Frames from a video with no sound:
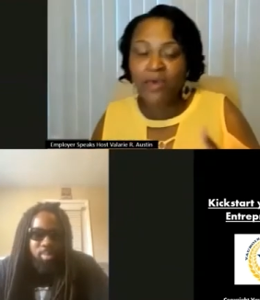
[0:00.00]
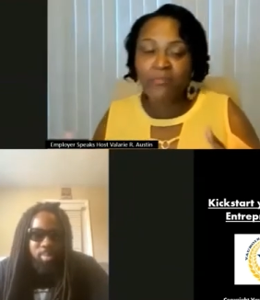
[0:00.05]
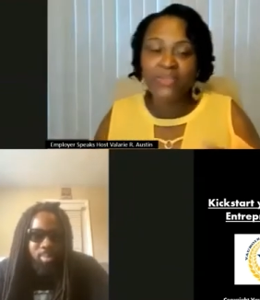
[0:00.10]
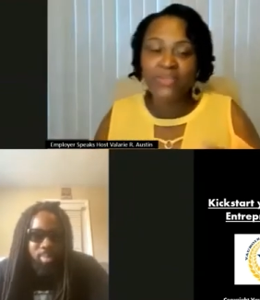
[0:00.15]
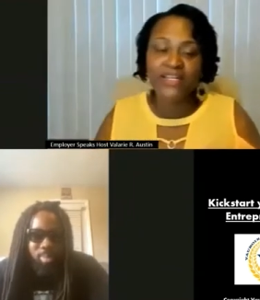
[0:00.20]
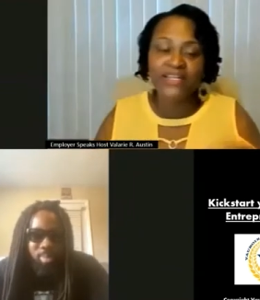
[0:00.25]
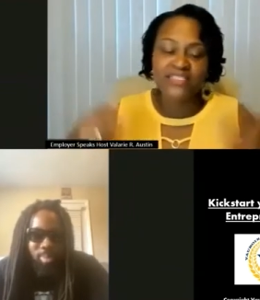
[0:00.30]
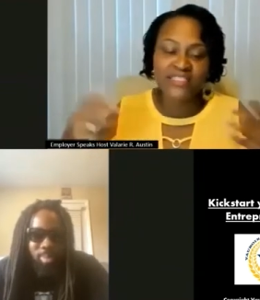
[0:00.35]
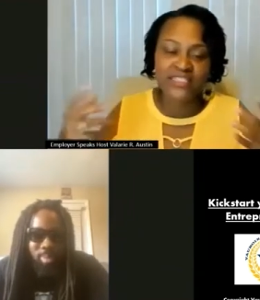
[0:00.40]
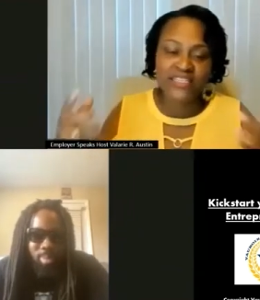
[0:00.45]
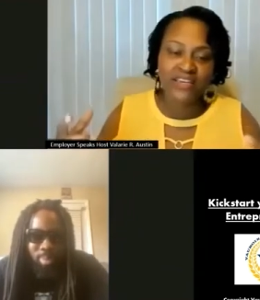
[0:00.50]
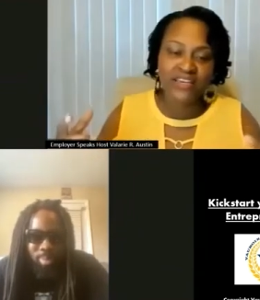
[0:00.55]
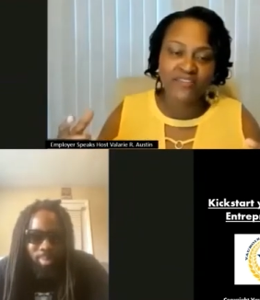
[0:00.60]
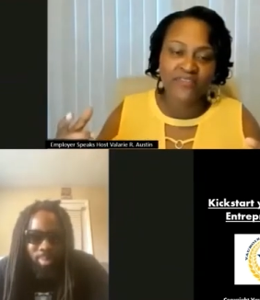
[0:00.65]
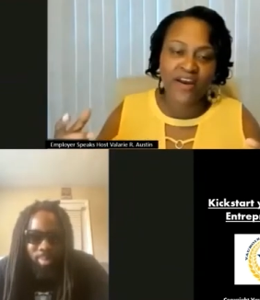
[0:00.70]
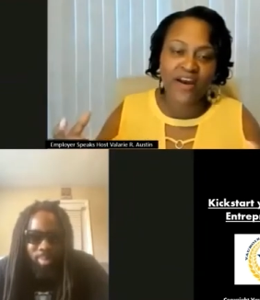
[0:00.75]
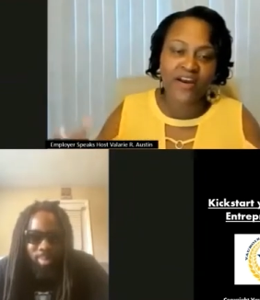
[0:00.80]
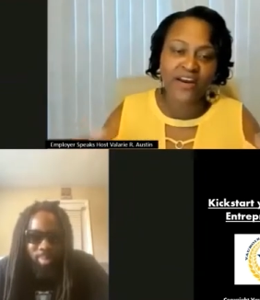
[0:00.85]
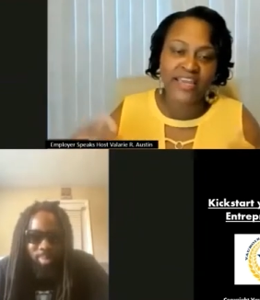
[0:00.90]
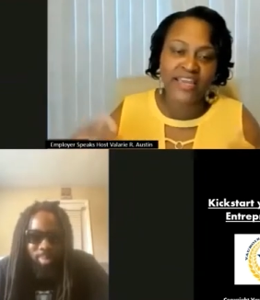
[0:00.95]
Speaker 1: But let's give
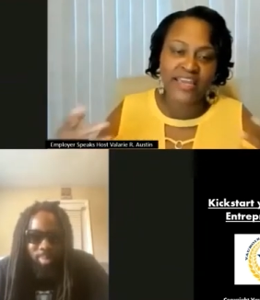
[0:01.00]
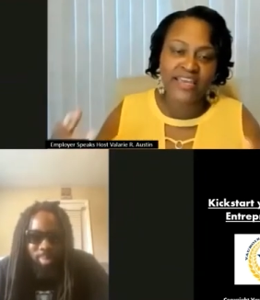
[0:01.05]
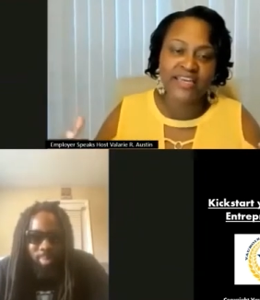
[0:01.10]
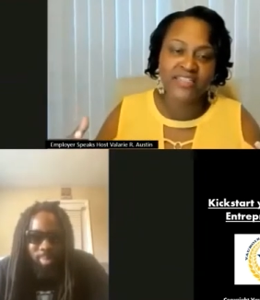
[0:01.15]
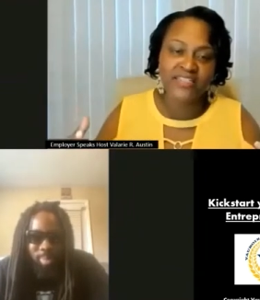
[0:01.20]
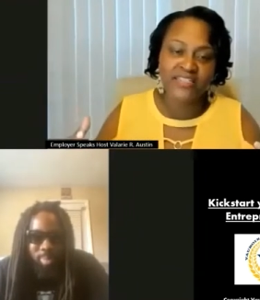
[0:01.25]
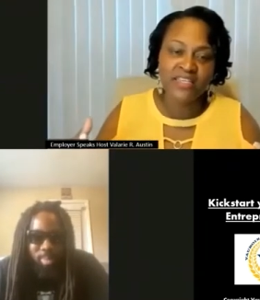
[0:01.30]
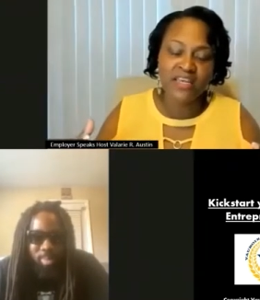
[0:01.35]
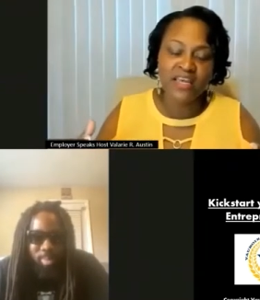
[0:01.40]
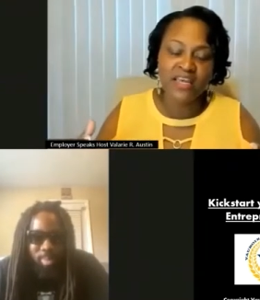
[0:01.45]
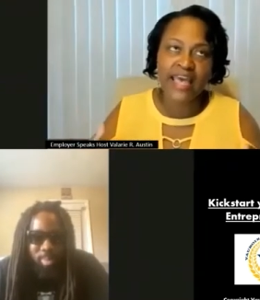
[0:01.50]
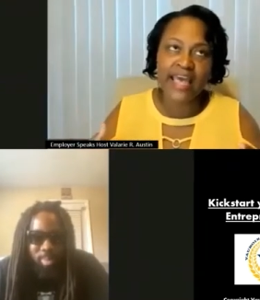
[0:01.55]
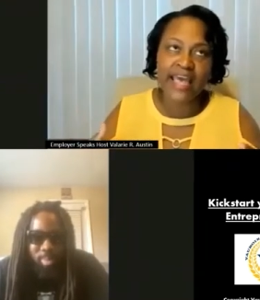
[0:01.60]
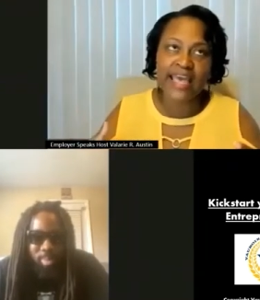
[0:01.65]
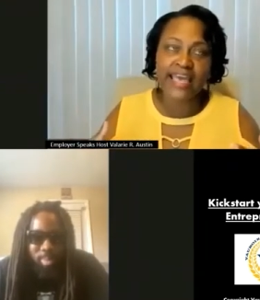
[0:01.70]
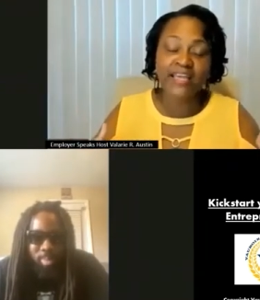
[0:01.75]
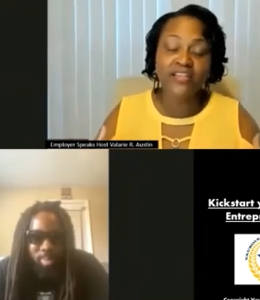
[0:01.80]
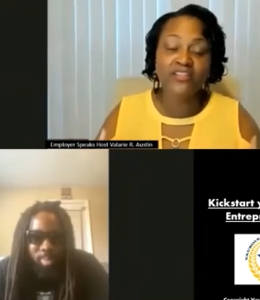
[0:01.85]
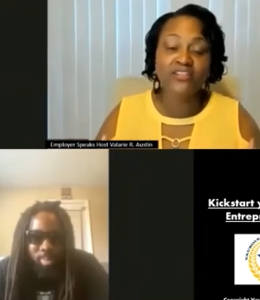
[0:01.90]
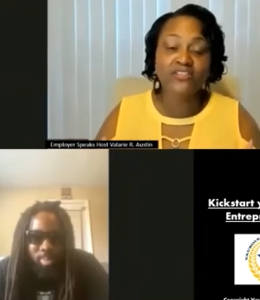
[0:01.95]
our kids
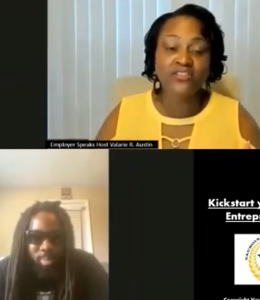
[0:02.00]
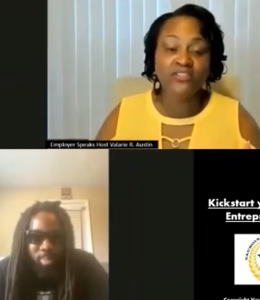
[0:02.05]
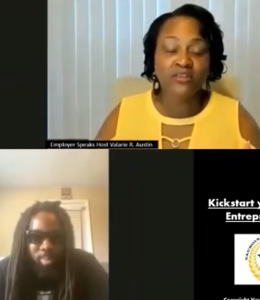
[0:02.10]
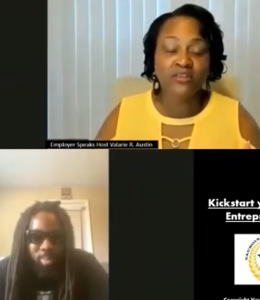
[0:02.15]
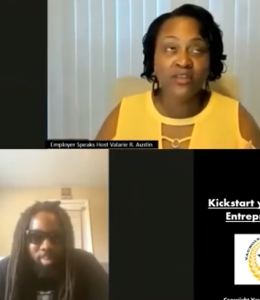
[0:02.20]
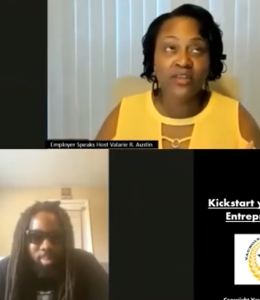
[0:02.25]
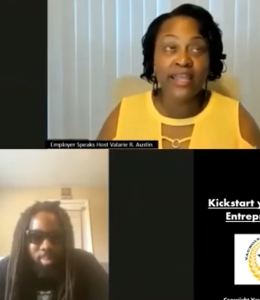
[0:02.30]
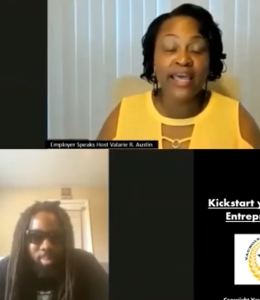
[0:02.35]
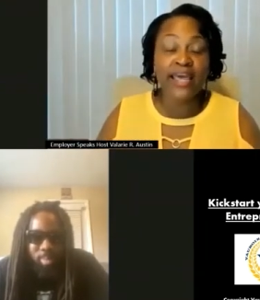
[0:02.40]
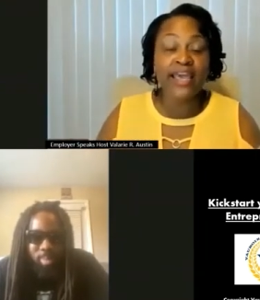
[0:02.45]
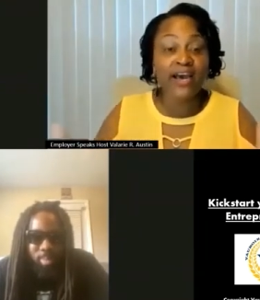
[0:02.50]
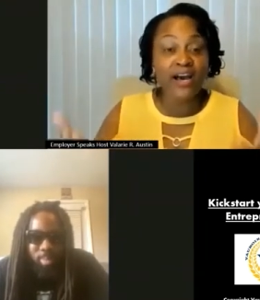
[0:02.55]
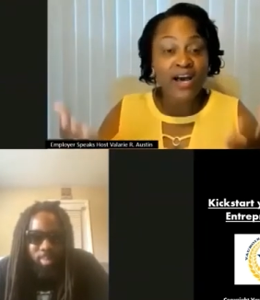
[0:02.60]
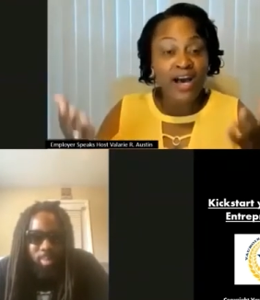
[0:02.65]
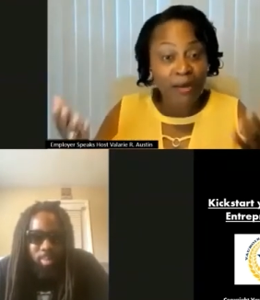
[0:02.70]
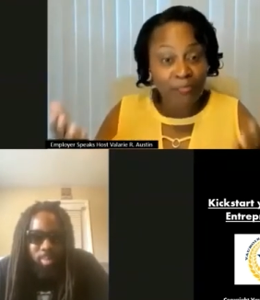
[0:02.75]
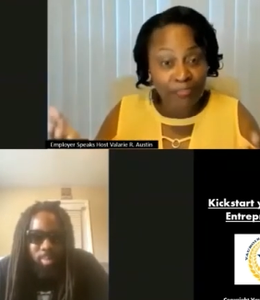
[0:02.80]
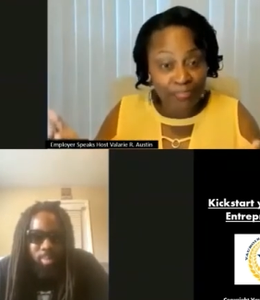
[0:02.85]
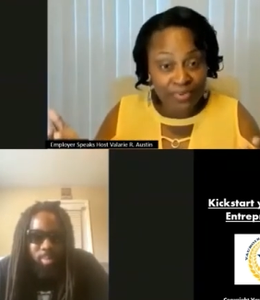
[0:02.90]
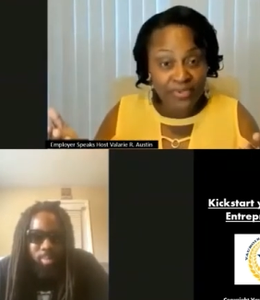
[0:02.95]
a leg
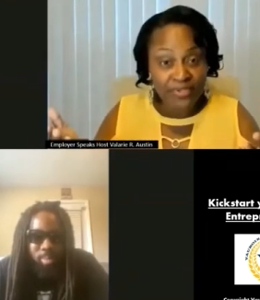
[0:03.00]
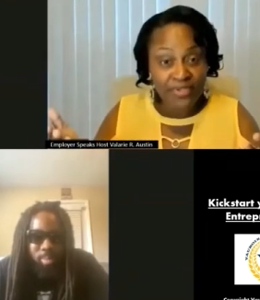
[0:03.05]
up